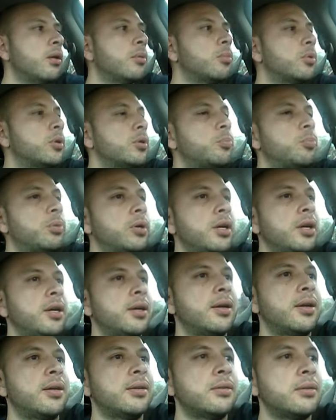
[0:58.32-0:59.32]
but it's probably
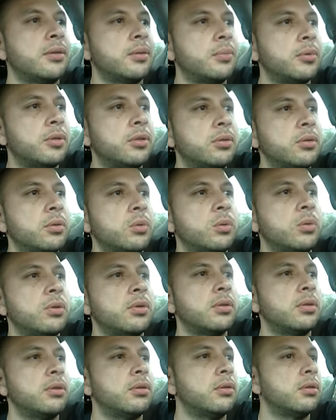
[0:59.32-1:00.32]
got something to do
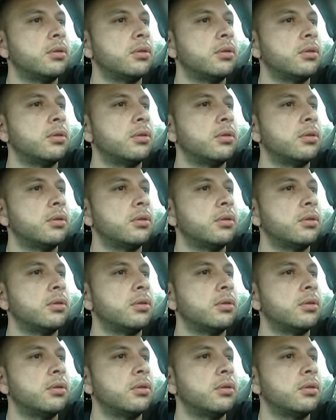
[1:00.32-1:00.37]
with